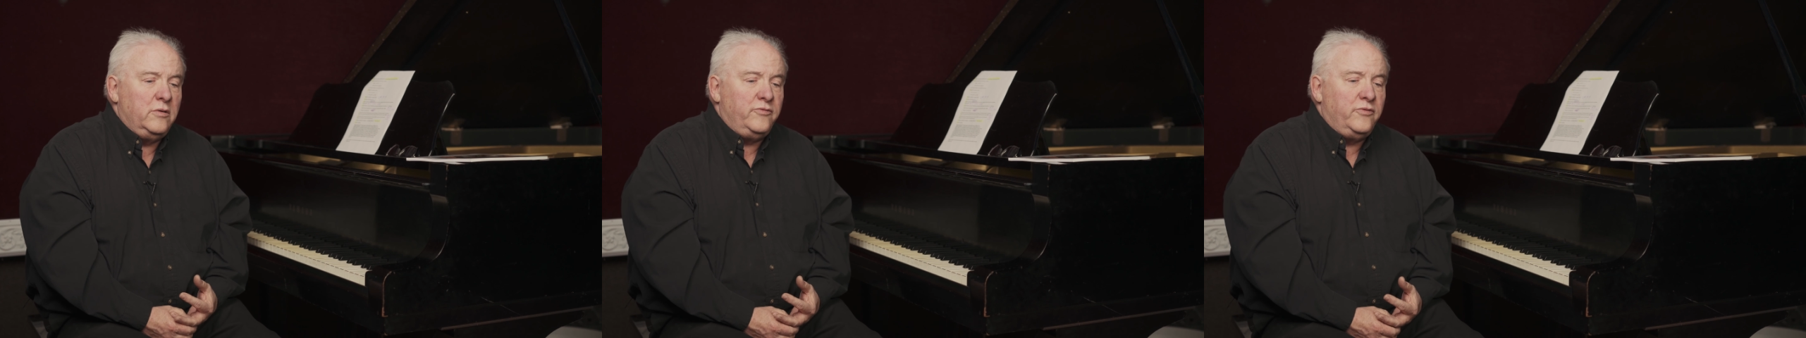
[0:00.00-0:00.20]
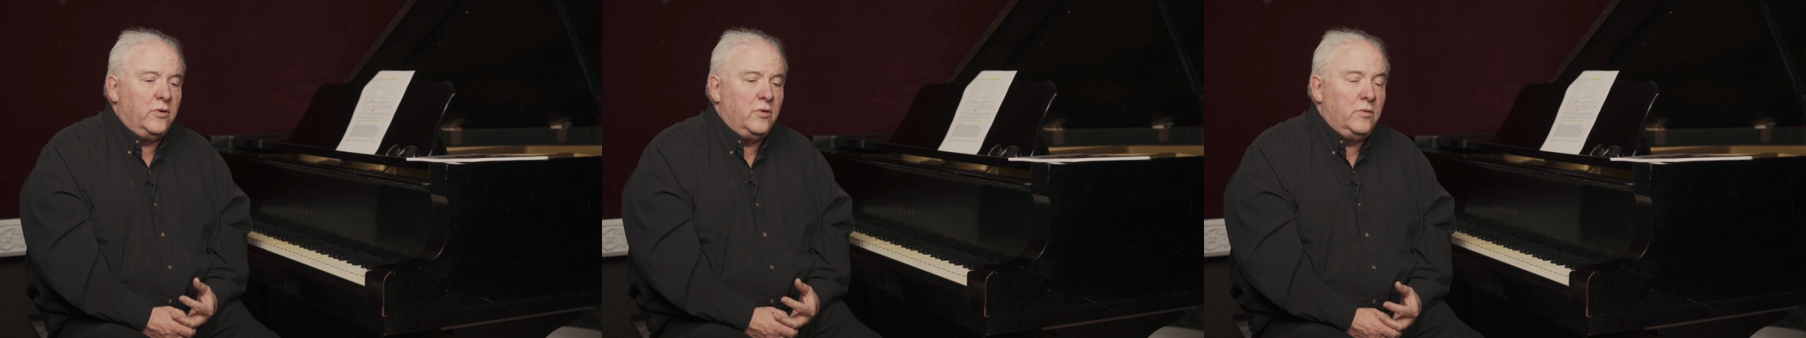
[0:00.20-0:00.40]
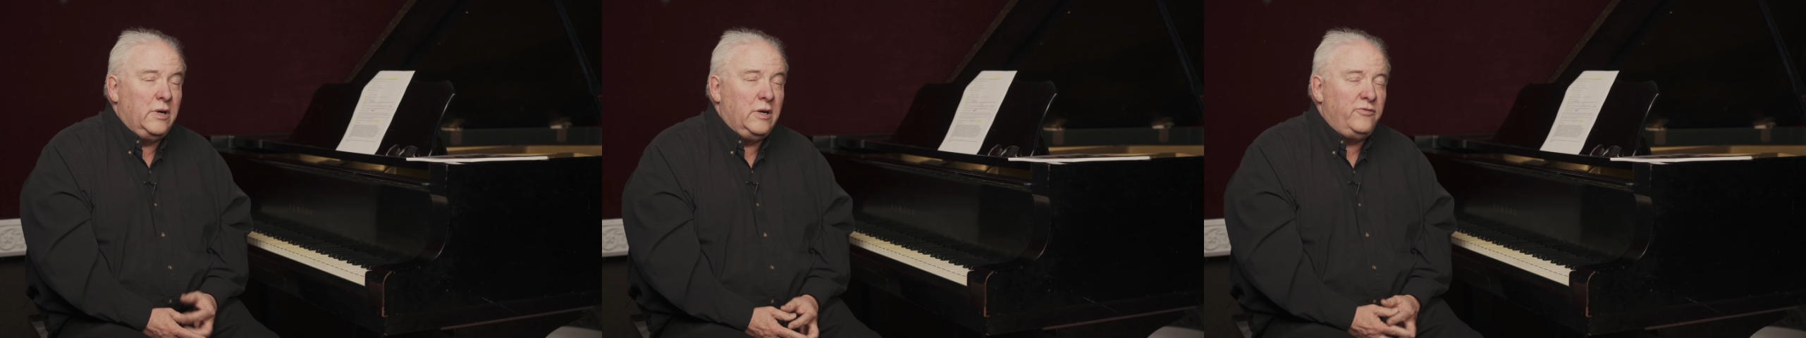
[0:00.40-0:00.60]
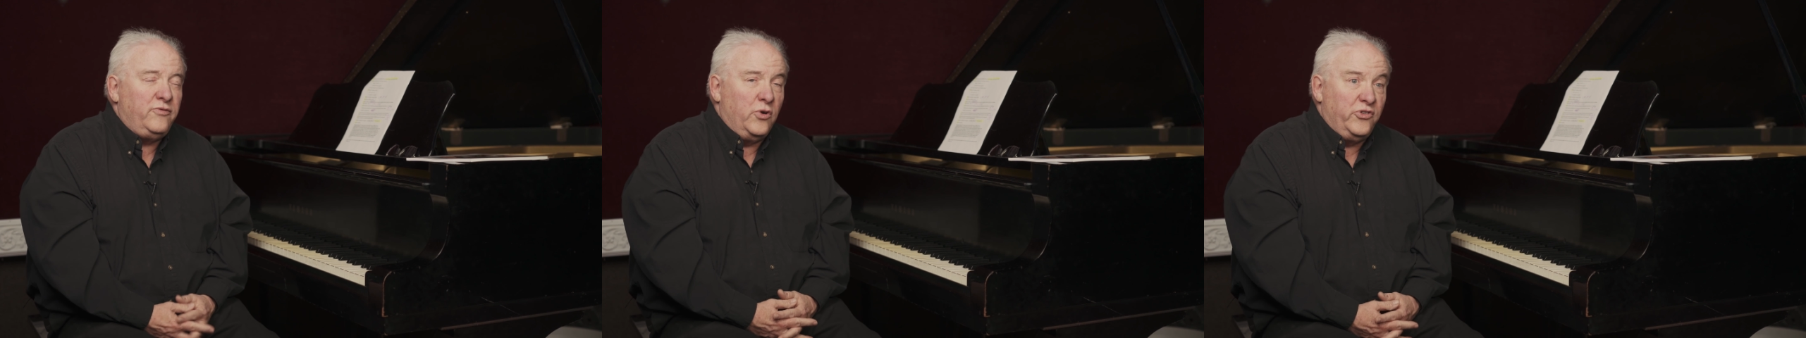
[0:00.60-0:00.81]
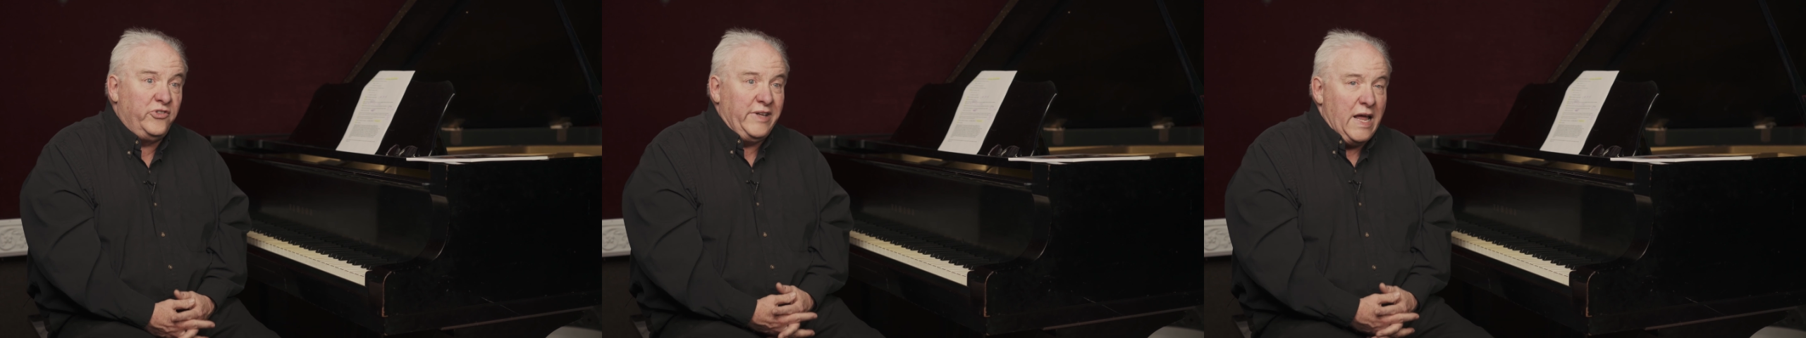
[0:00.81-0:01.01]
for
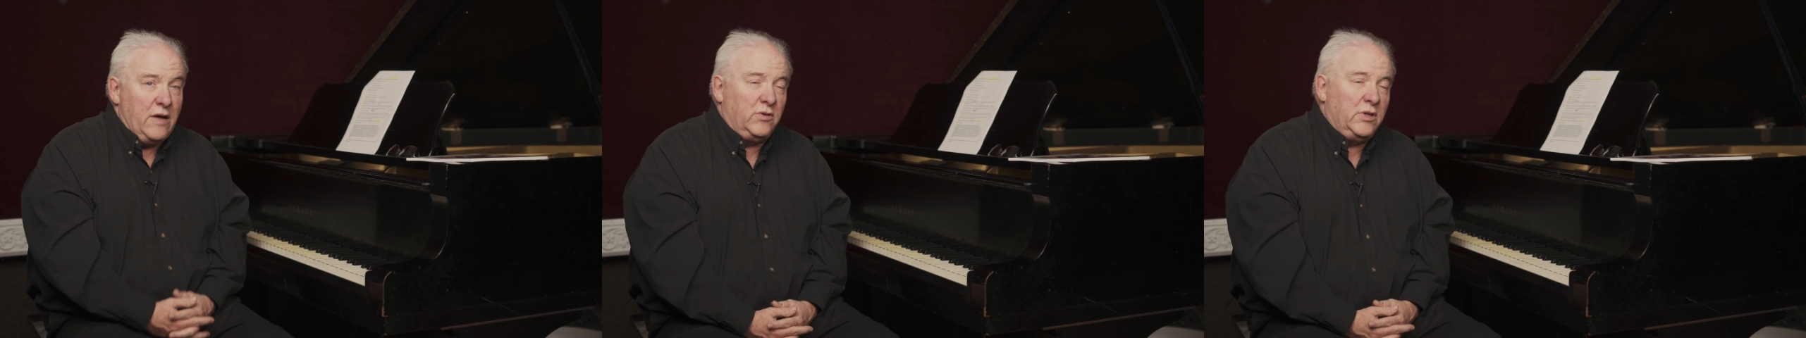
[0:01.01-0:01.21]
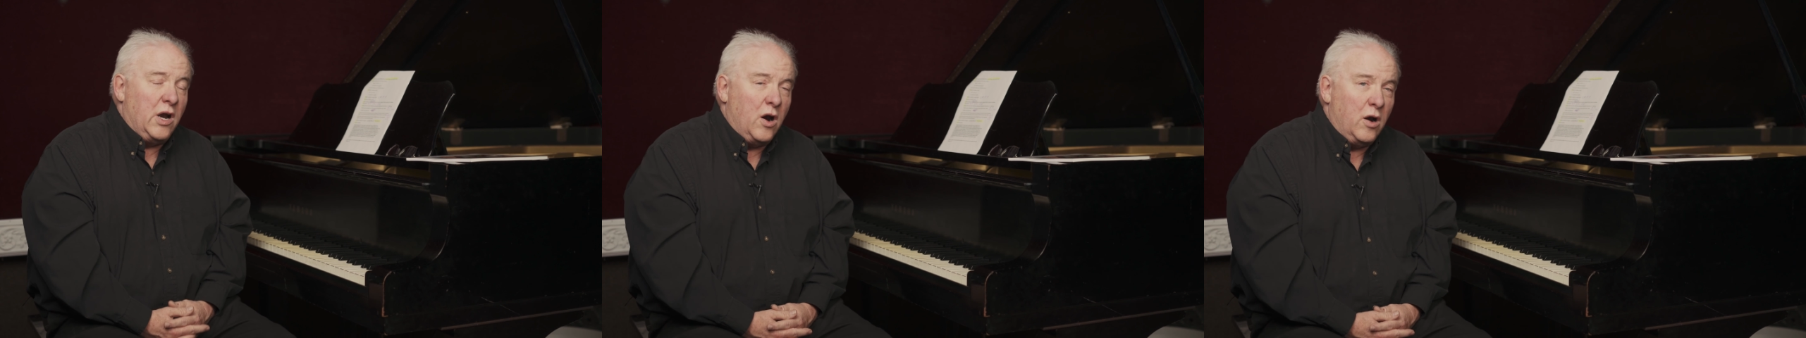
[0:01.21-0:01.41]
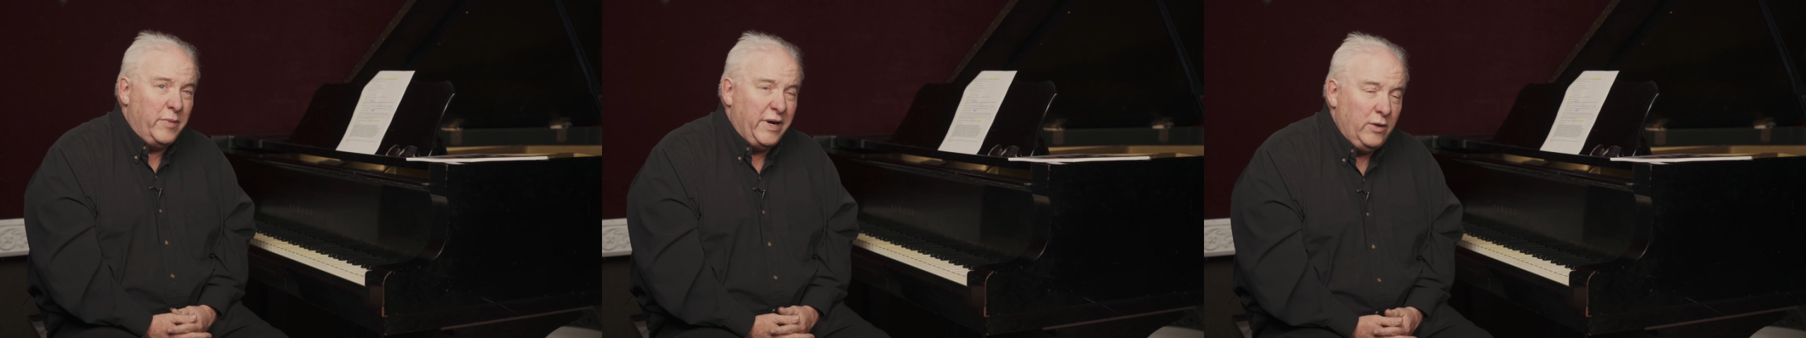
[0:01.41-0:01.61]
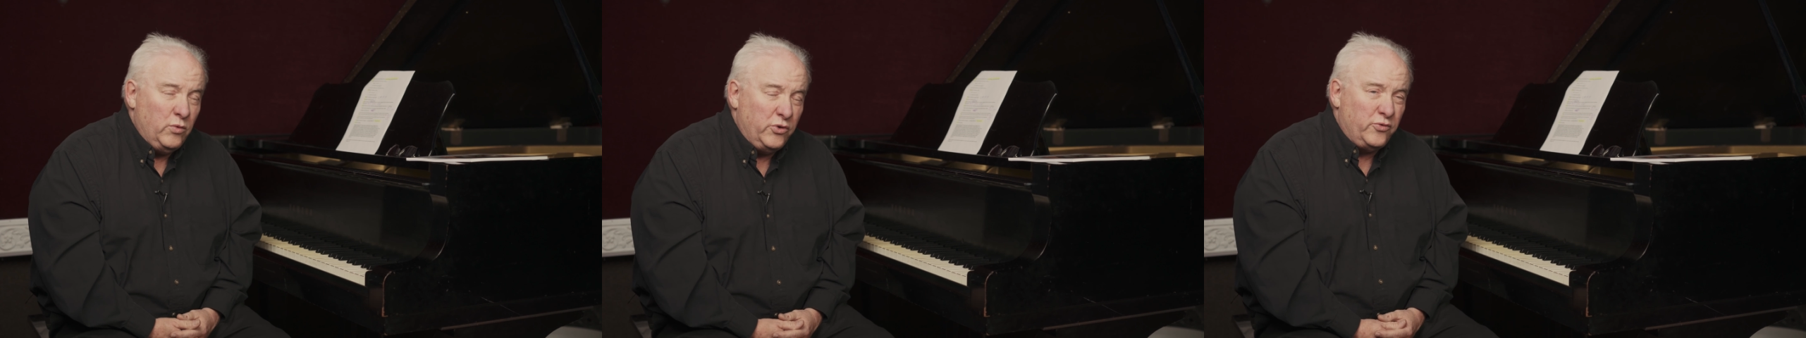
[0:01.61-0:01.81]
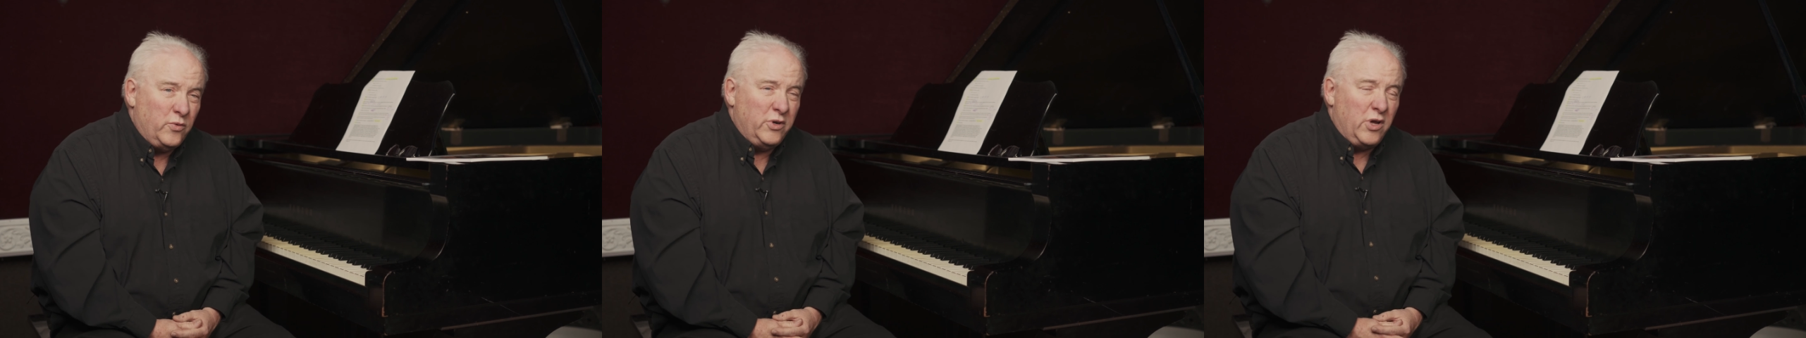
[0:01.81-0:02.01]
first level harmony,
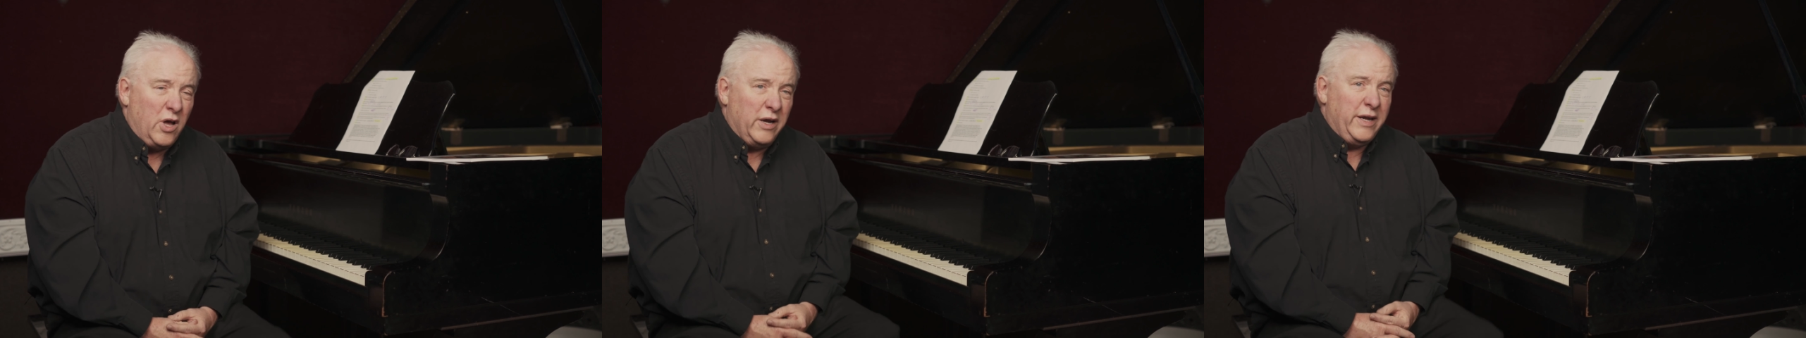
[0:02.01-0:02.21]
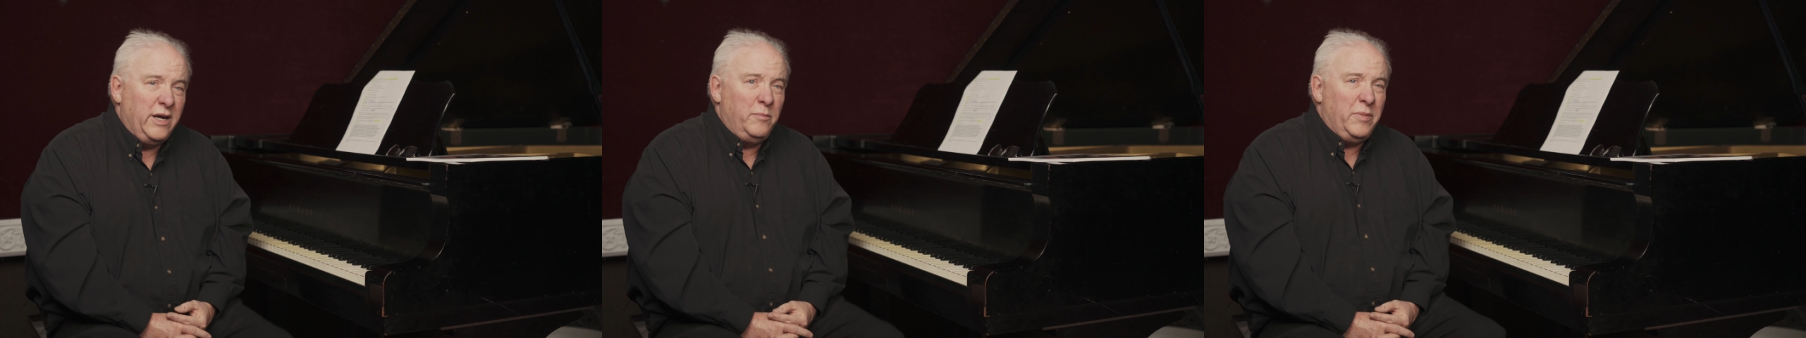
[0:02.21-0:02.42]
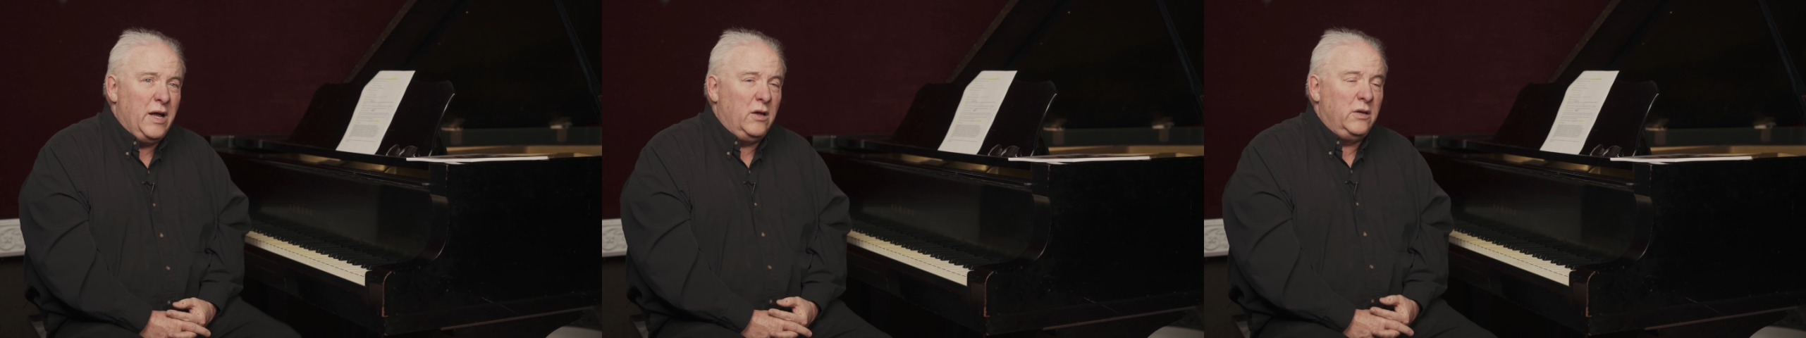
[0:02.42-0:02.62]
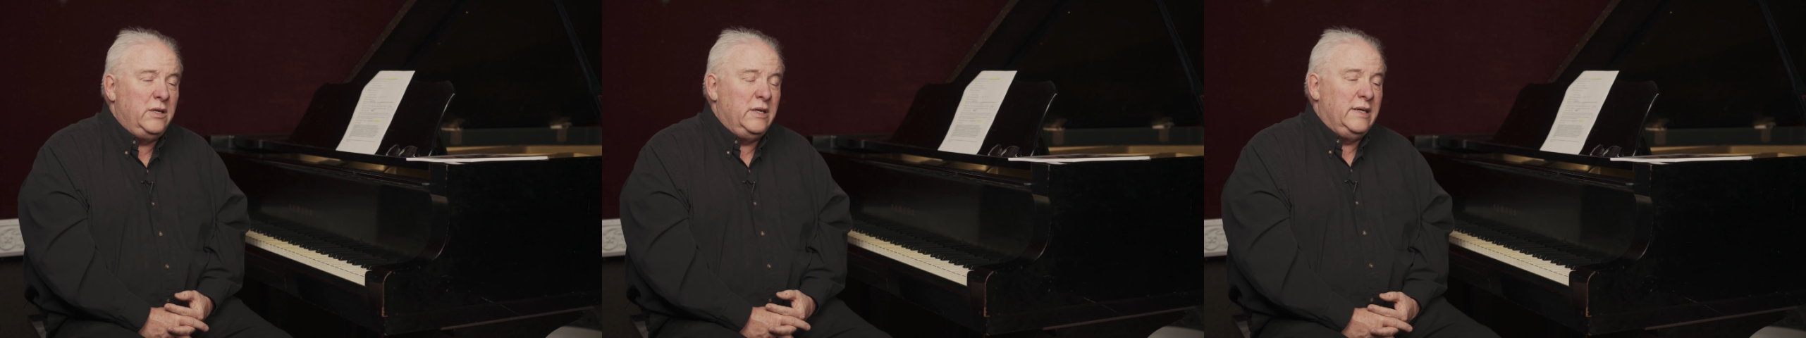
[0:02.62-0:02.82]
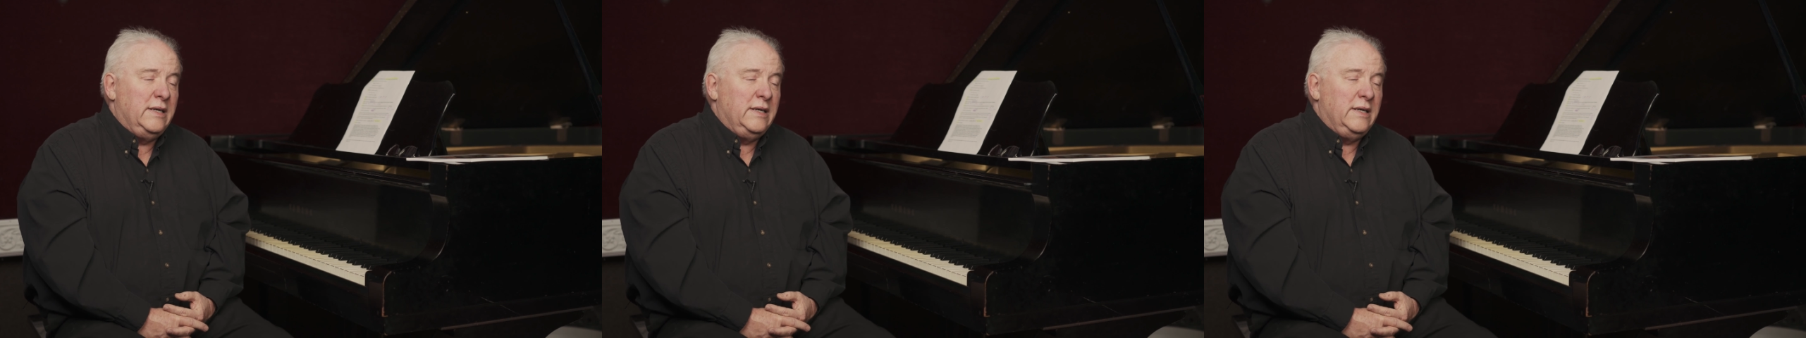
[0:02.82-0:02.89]
which we're talking about.